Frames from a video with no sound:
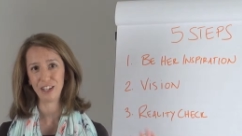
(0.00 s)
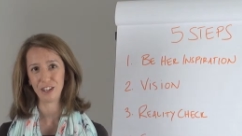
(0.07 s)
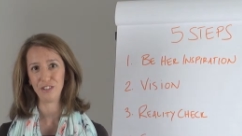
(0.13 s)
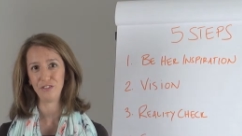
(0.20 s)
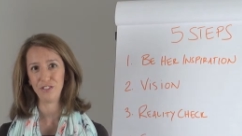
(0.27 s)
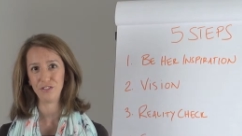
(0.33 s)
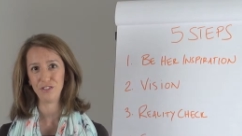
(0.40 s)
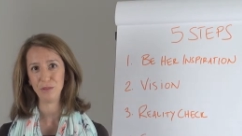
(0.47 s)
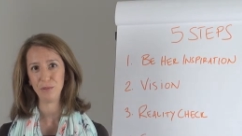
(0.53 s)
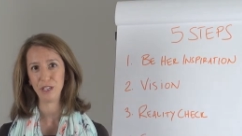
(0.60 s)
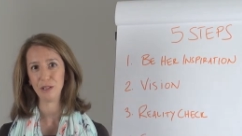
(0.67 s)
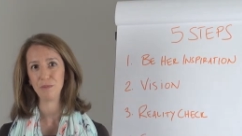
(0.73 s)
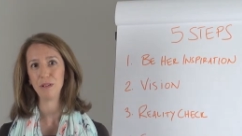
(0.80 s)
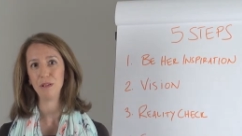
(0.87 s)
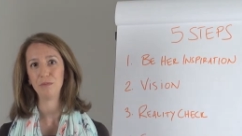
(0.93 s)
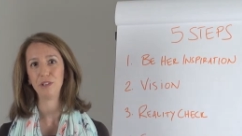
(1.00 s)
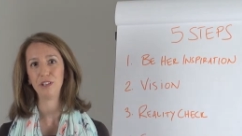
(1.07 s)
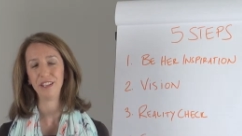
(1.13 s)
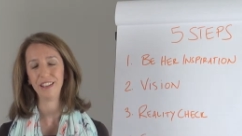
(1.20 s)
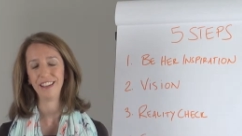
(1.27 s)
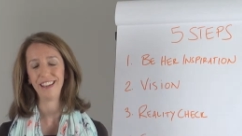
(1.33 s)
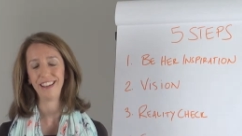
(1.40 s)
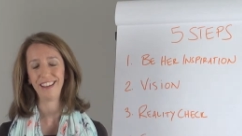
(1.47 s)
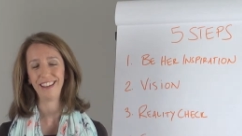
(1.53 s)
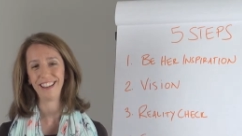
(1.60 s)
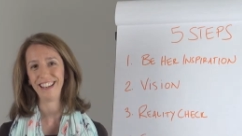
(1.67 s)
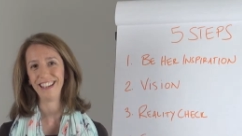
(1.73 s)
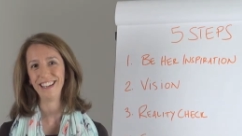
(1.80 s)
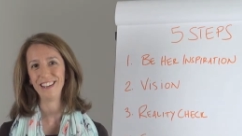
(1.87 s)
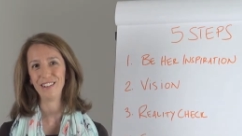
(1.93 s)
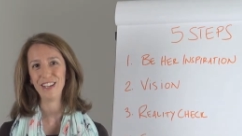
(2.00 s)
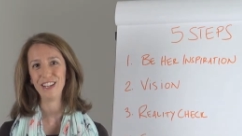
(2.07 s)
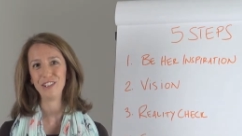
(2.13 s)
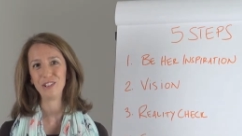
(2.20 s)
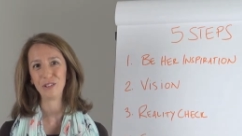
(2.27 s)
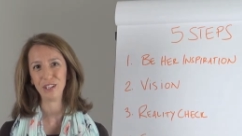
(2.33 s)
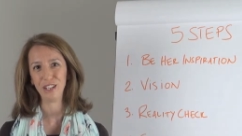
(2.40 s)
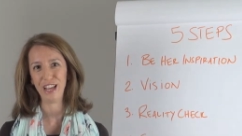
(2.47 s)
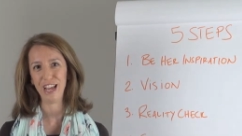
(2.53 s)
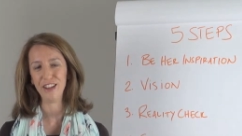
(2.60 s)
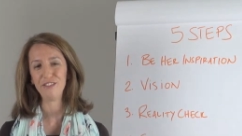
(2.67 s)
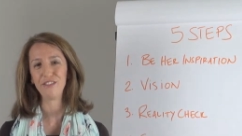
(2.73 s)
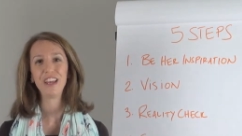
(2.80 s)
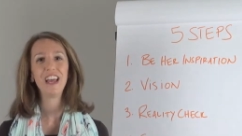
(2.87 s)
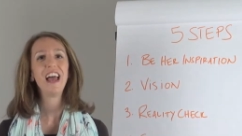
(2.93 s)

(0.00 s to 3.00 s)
care of 50 million people, uh, you know, in your life